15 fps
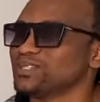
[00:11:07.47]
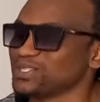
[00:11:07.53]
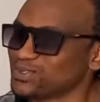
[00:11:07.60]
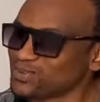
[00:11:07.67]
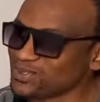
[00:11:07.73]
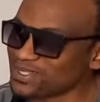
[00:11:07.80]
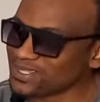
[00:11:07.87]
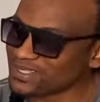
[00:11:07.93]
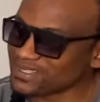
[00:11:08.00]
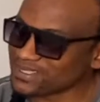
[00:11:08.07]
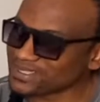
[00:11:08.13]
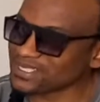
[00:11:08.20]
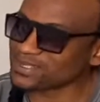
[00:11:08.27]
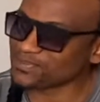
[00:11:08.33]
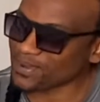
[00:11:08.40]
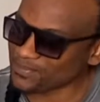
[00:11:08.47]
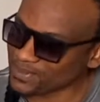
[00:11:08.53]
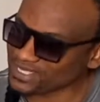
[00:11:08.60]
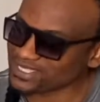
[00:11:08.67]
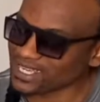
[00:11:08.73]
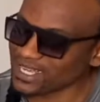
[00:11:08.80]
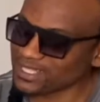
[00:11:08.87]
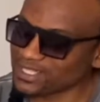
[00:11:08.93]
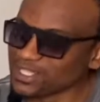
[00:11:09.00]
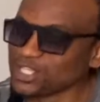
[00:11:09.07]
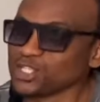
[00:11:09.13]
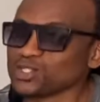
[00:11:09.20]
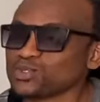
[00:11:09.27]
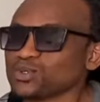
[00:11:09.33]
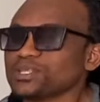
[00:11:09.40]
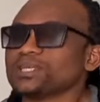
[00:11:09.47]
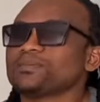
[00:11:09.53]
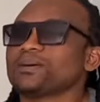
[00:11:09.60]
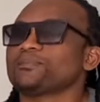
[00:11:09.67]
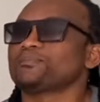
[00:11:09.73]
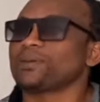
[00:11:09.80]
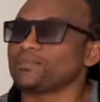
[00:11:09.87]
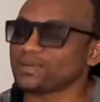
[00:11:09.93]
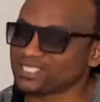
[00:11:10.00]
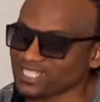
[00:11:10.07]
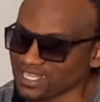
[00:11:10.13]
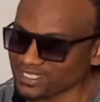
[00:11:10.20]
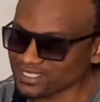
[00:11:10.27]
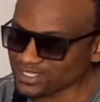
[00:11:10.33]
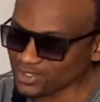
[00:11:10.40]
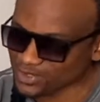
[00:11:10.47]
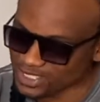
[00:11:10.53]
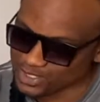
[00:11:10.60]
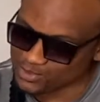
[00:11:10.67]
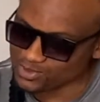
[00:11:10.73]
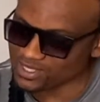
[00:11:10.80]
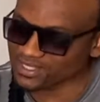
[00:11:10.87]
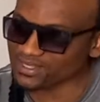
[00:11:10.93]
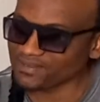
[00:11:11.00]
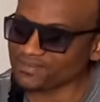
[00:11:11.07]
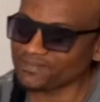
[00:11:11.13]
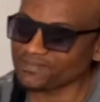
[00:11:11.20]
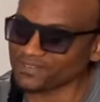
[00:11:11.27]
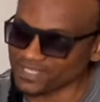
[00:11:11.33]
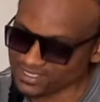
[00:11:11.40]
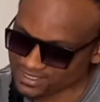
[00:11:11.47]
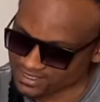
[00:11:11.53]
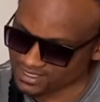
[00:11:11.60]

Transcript: there's PHAPHATHANG. Yes. So the PHAPHATHANG, you only did in the first,